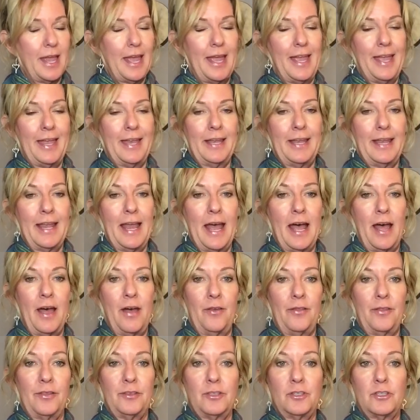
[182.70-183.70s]
And
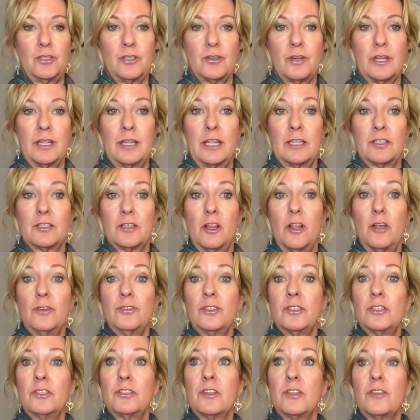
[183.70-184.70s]
now the string that's
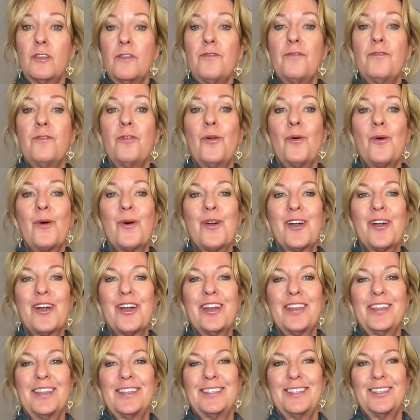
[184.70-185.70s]
closest to the
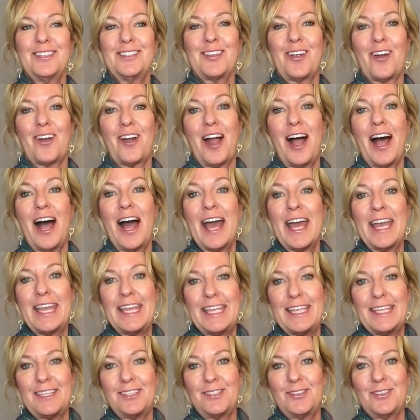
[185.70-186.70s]
floor, this is our high
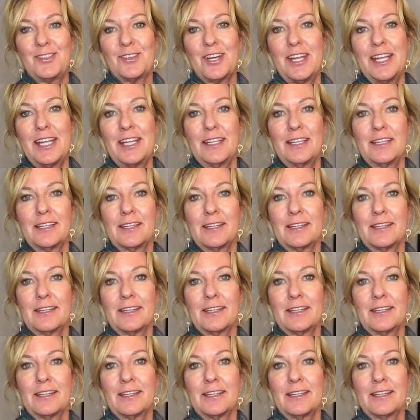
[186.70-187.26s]
E string.